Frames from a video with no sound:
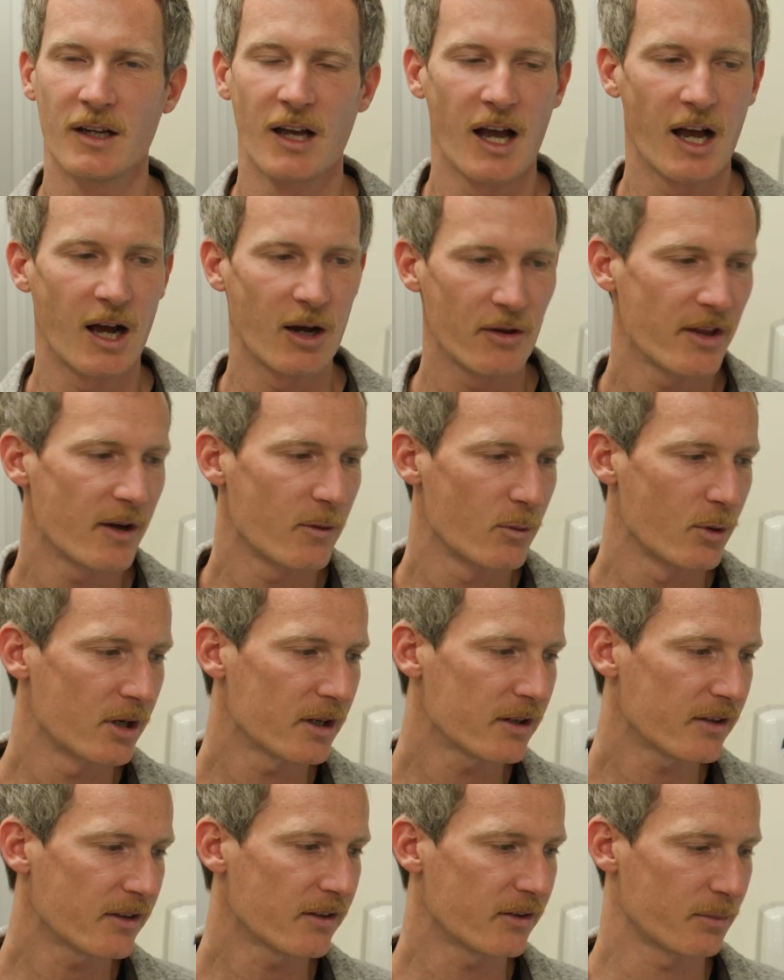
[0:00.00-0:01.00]
How that
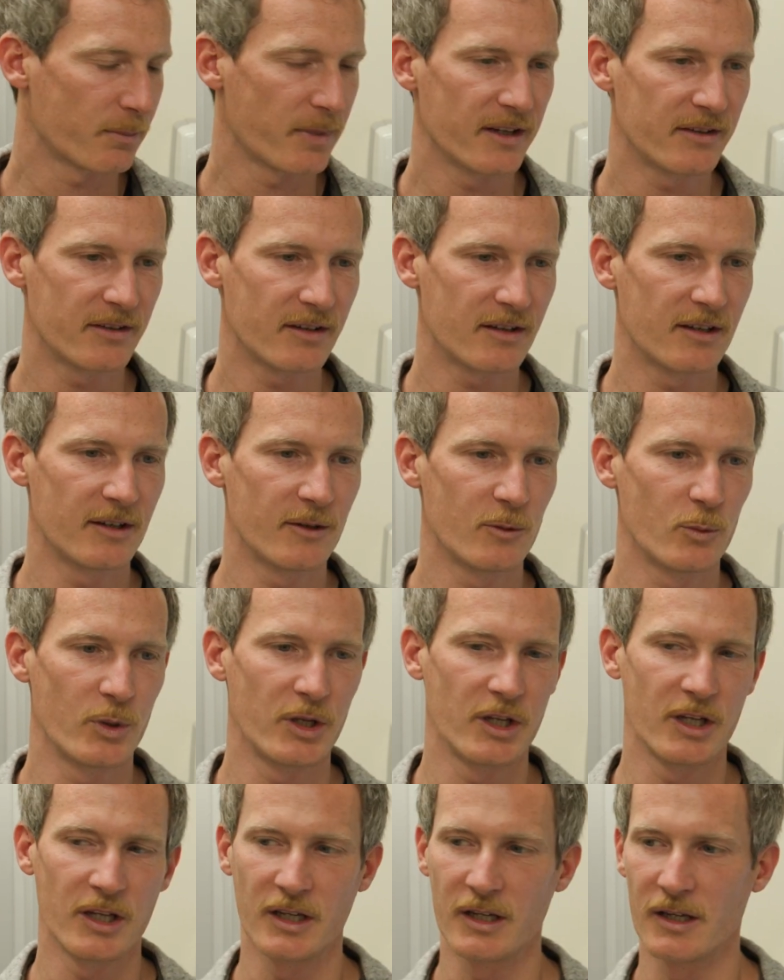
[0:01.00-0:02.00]
works is basically
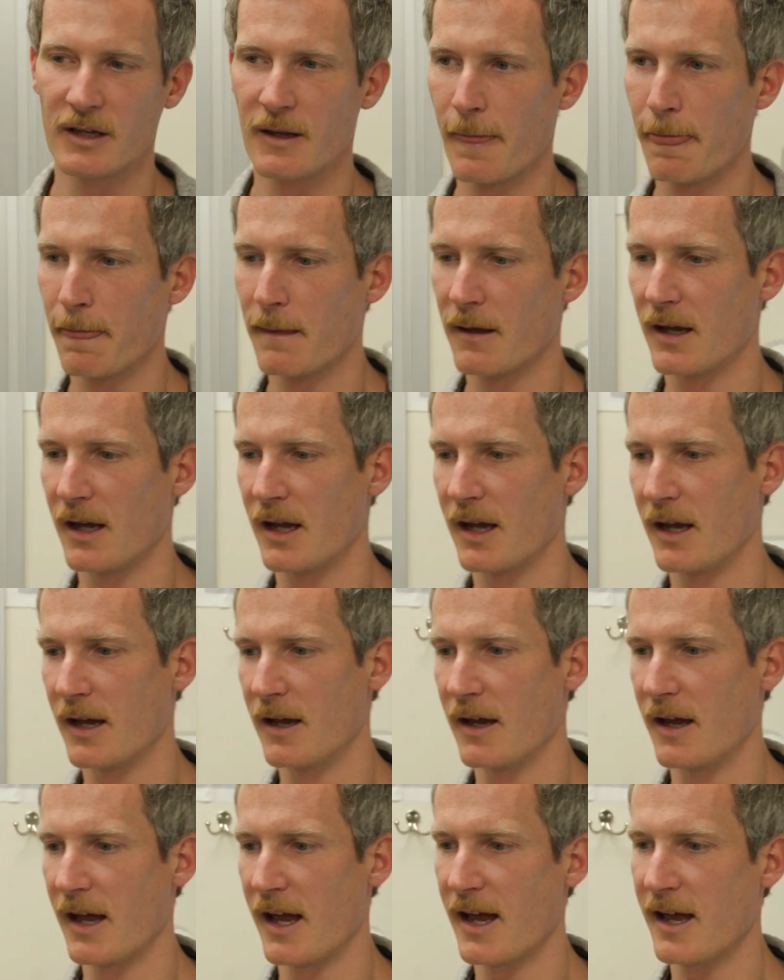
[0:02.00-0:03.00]
we
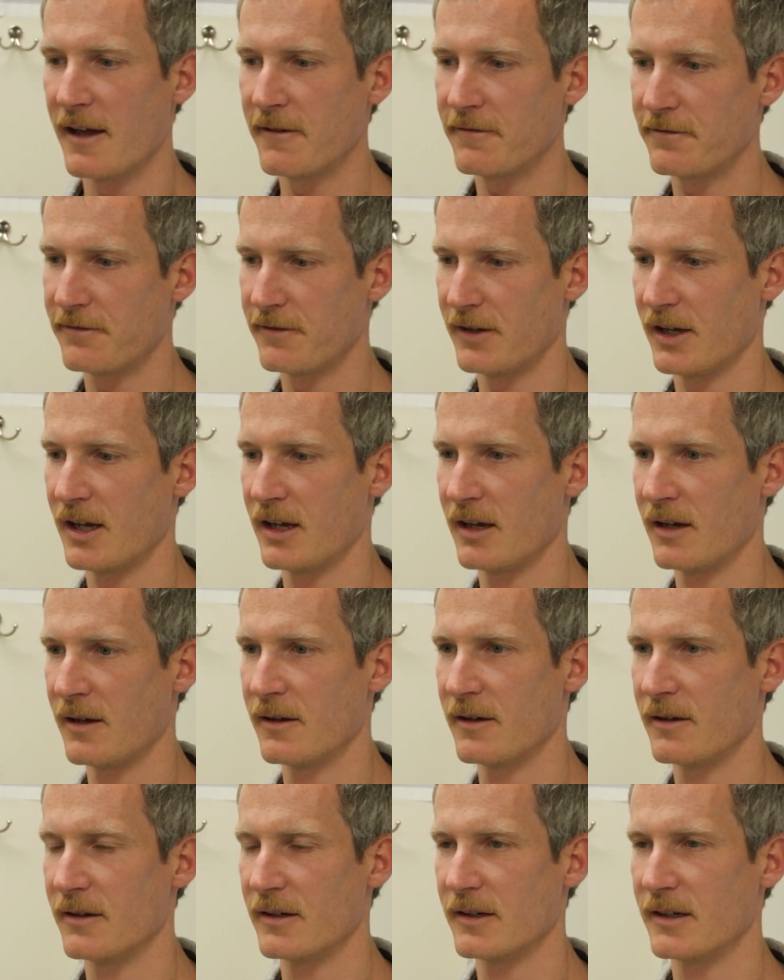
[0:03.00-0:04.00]
have
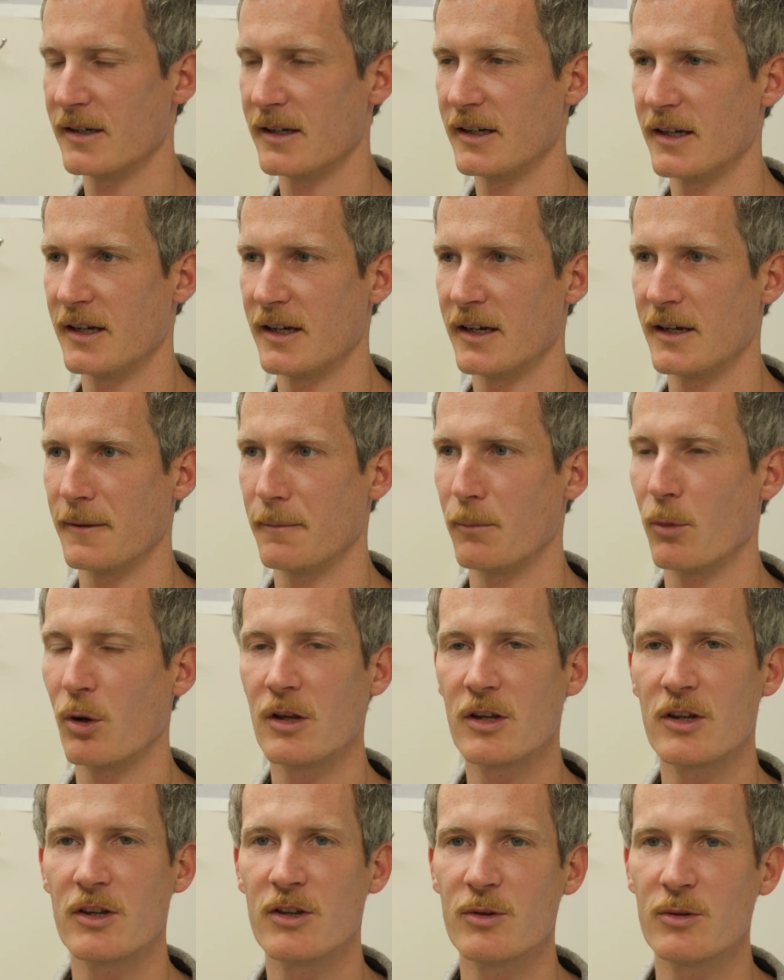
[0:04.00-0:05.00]
a
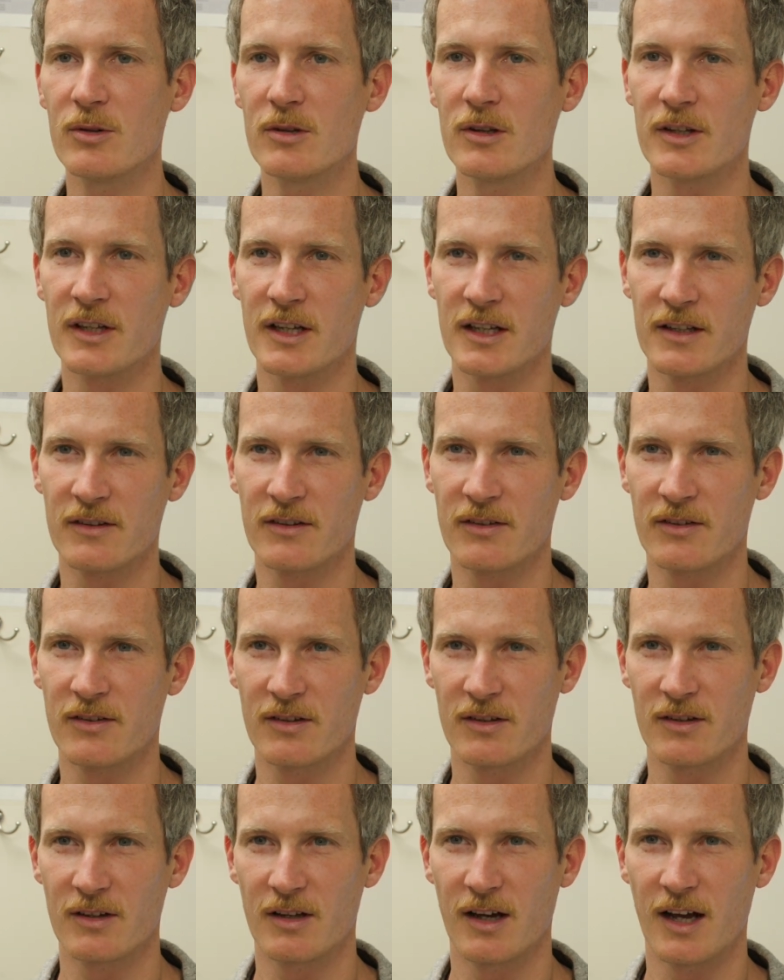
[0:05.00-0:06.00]
molecule
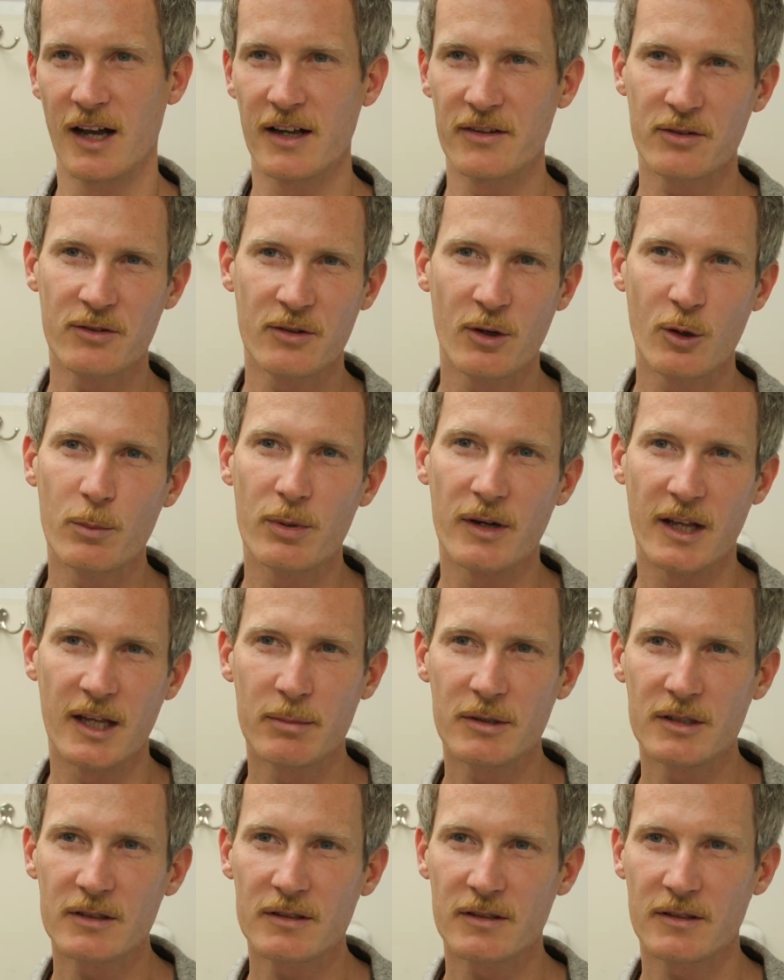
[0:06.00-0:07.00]
that's isotope
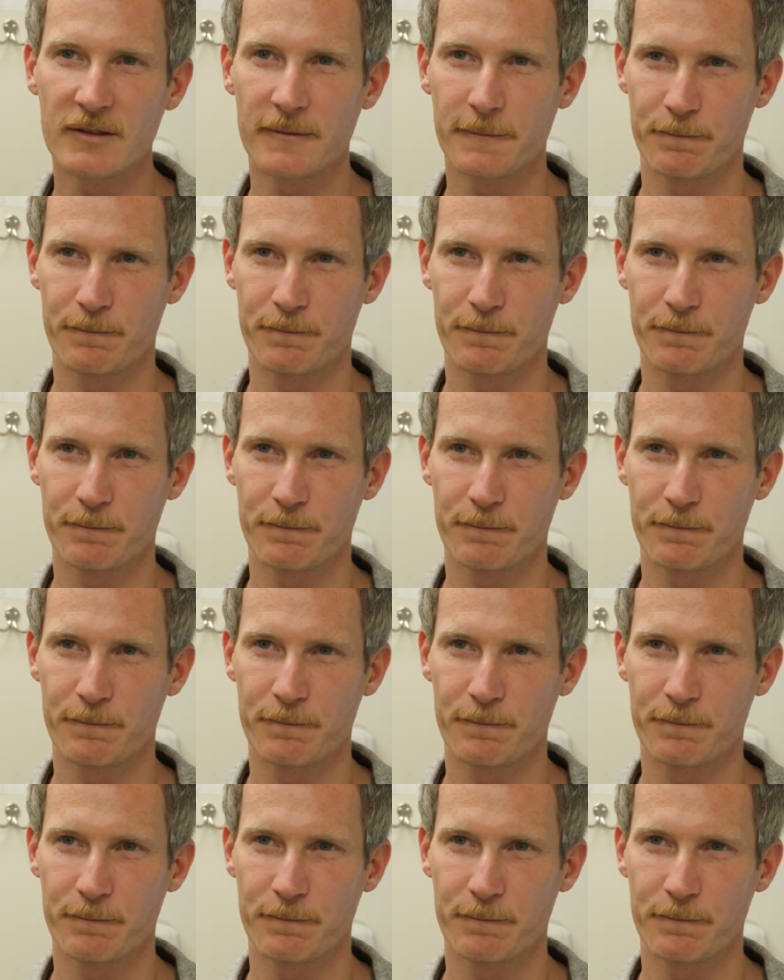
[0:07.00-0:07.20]
labeled.